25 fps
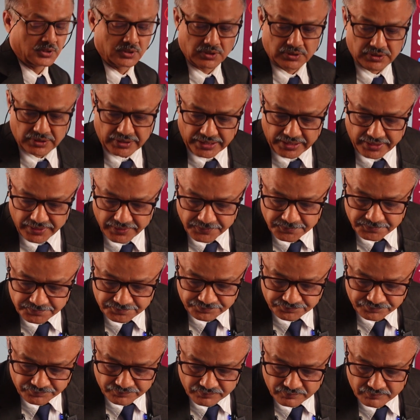Okay.
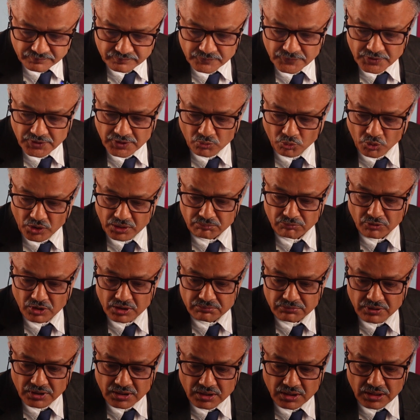One more
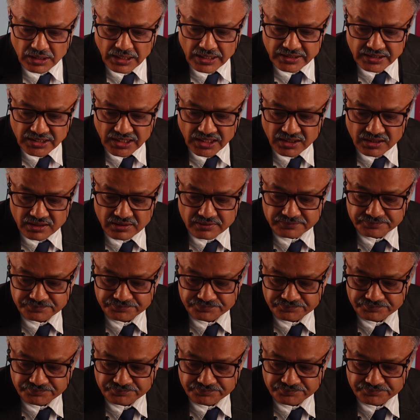book and then